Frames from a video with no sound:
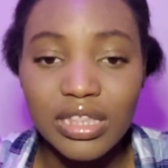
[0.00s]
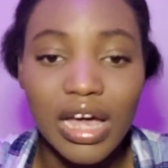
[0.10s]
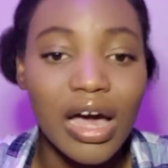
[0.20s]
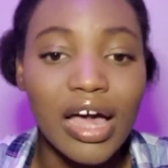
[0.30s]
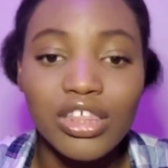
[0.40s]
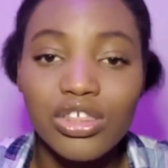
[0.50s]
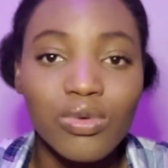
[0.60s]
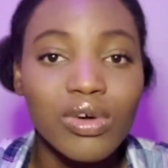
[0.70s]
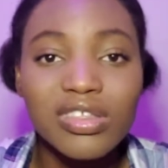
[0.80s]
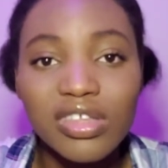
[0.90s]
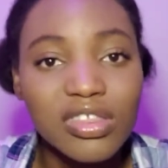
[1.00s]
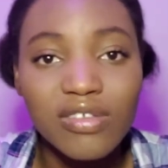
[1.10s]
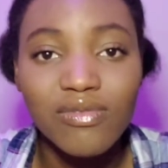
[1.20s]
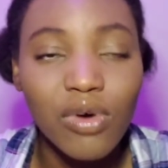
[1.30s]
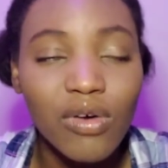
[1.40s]
that she wasn't
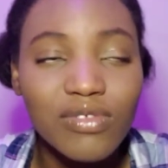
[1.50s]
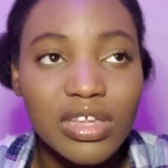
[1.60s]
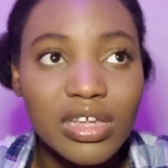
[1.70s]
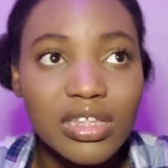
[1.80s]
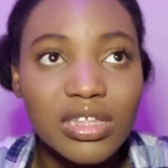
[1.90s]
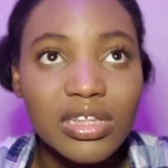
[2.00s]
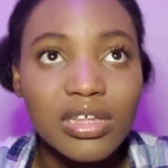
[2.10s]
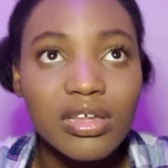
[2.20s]
involved in